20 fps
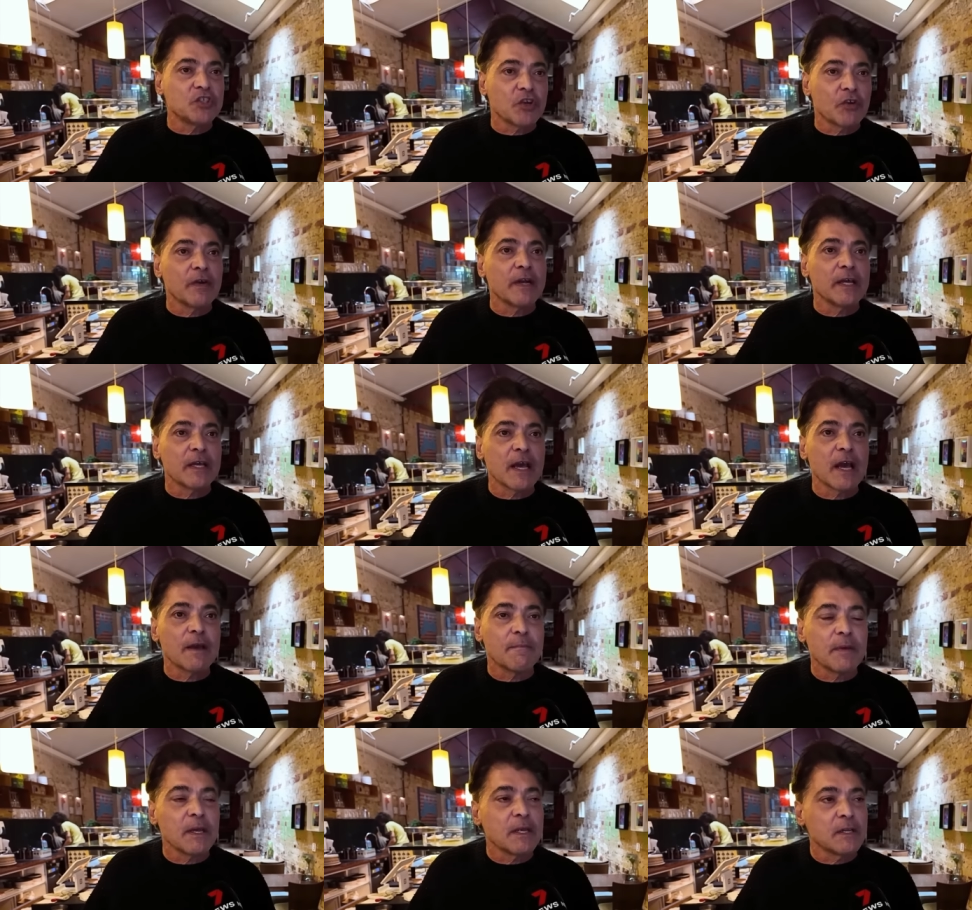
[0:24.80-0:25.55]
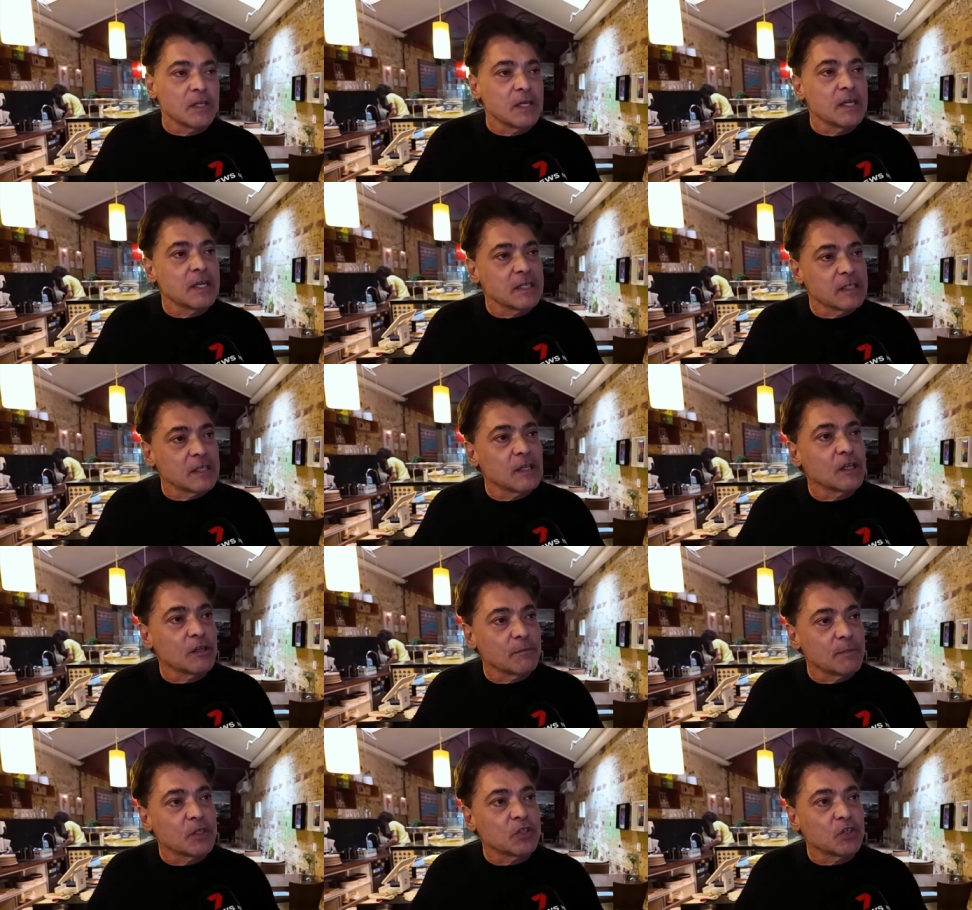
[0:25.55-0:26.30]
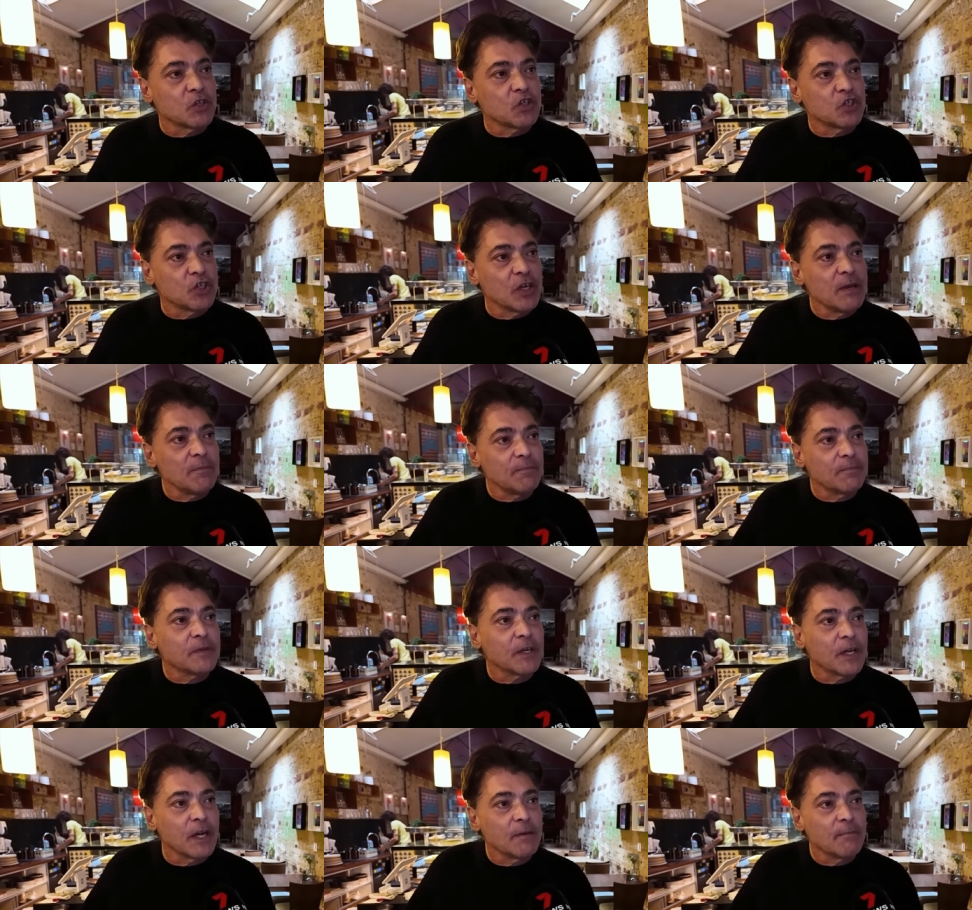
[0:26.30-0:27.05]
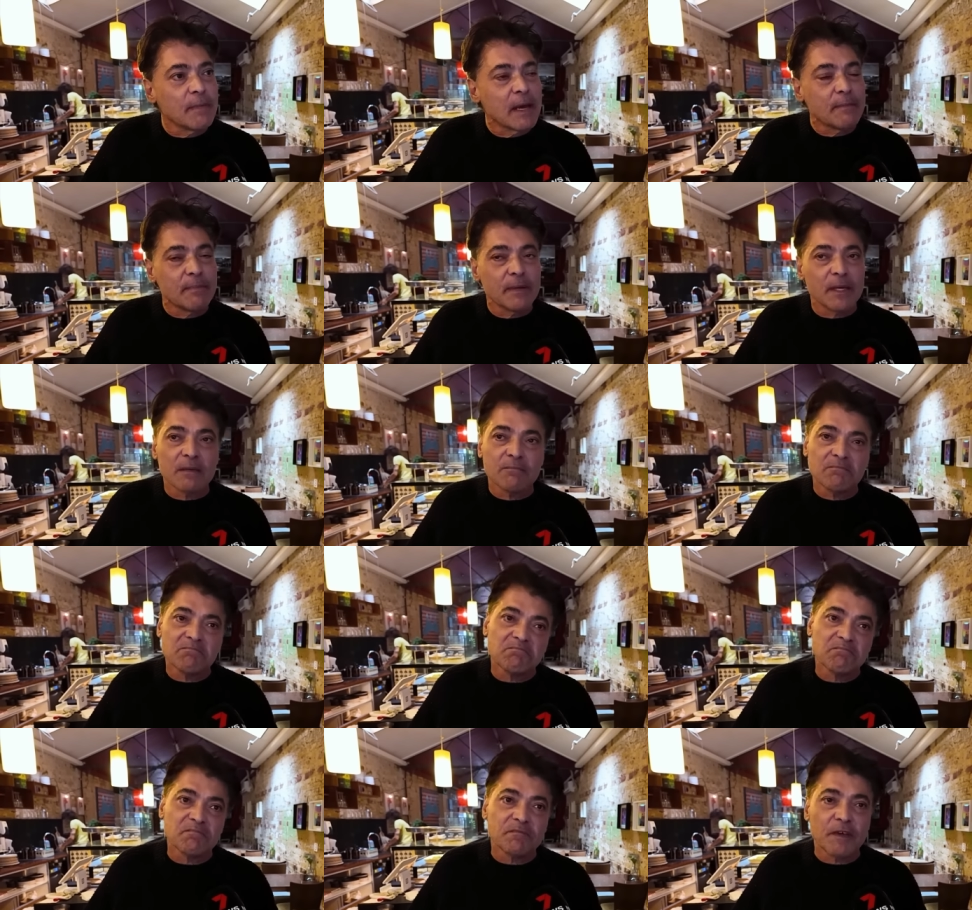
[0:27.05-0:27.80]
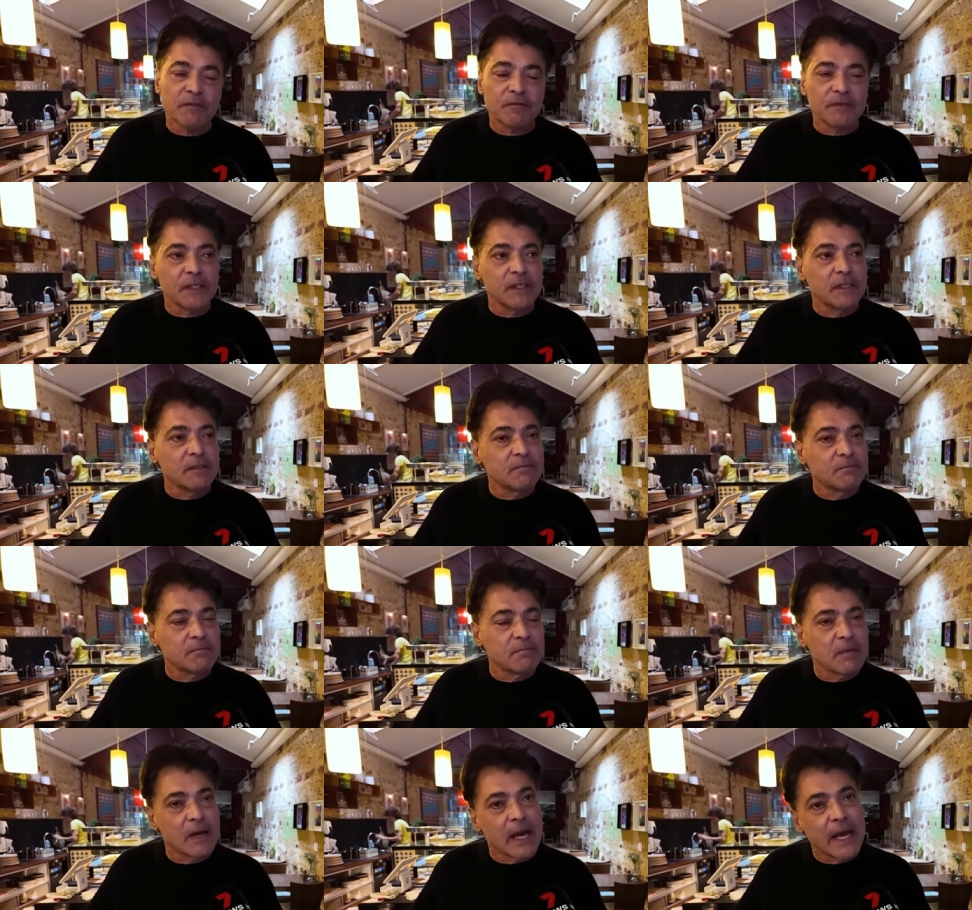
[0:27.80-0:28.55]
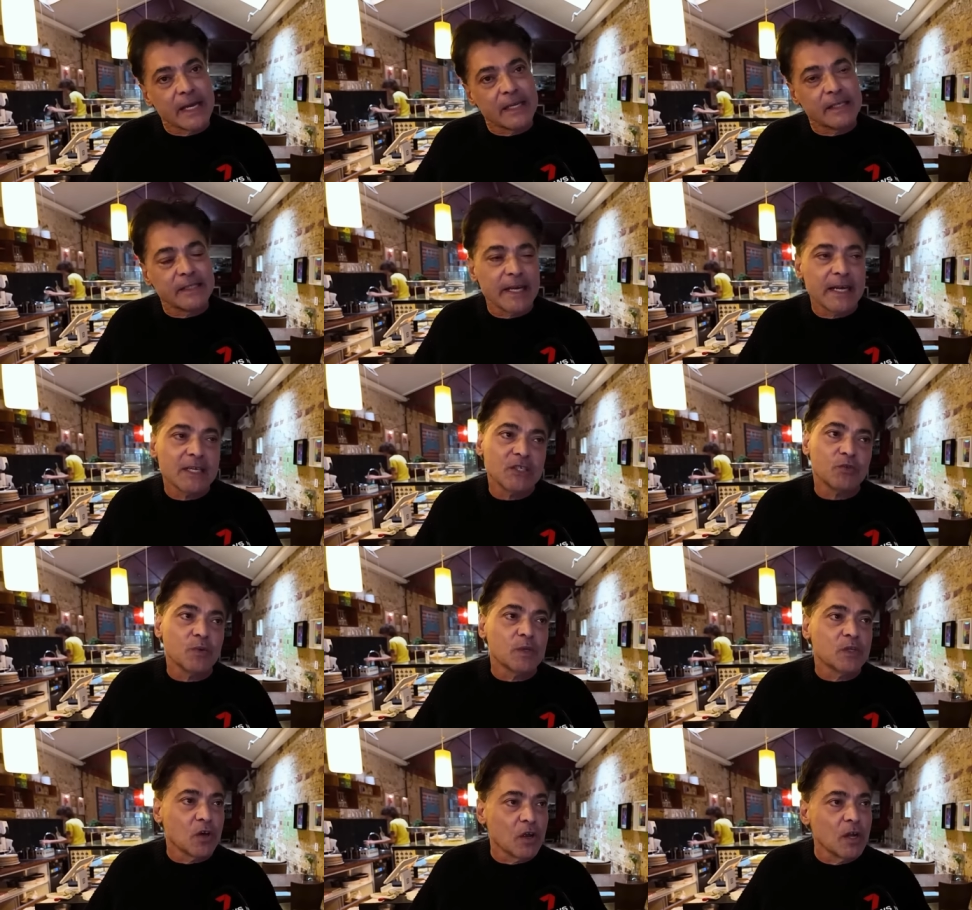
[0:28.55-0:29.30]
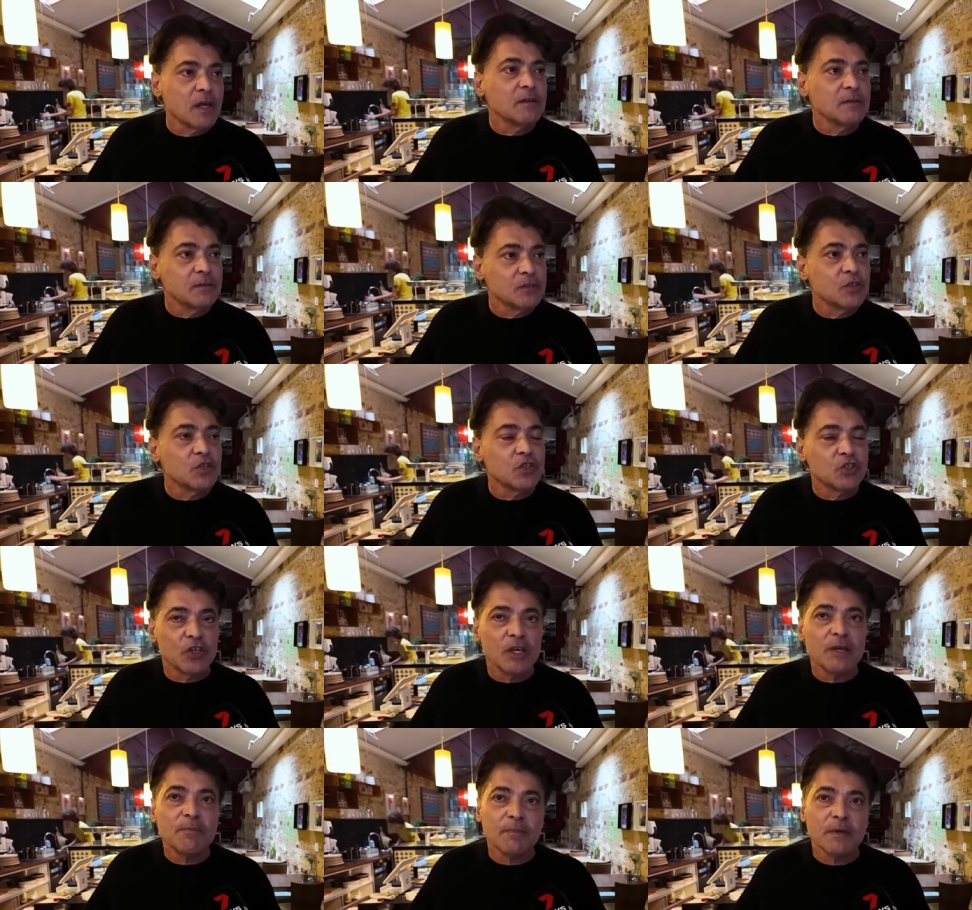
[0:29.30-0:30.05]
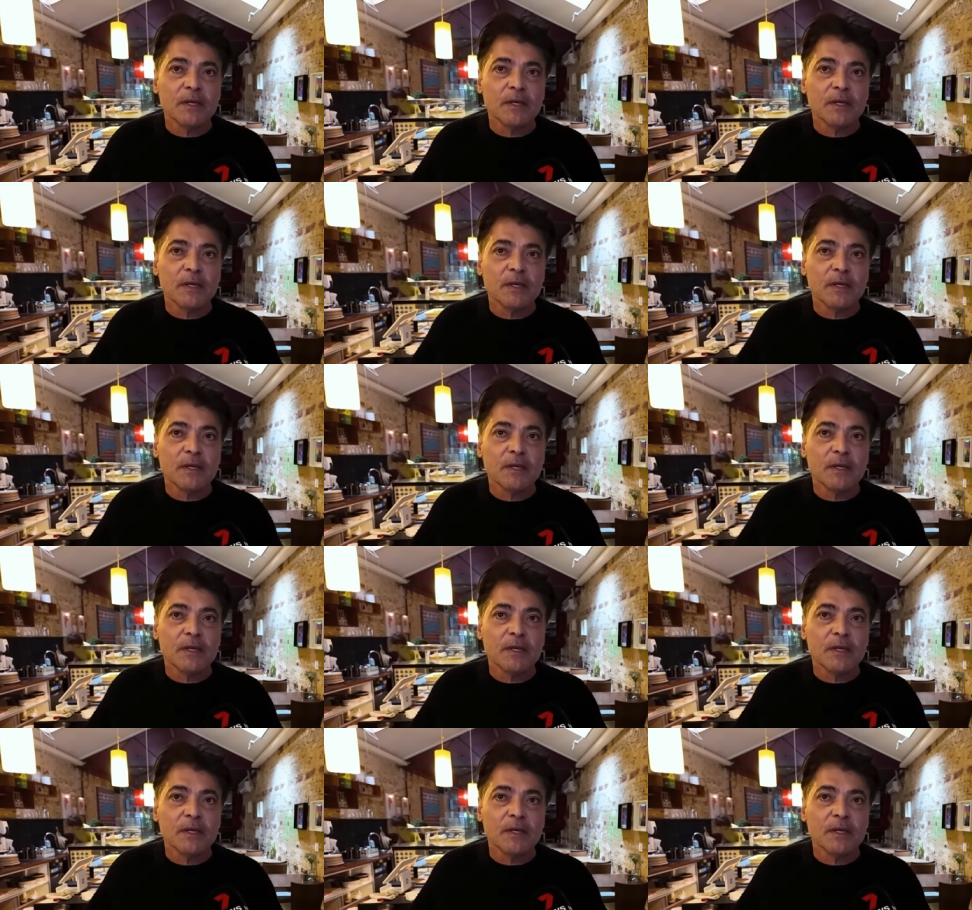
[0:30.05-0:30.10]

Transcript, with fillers: I think generally it is a little bit too cheap, you know, maybe 50, 80 cents to a dollar, too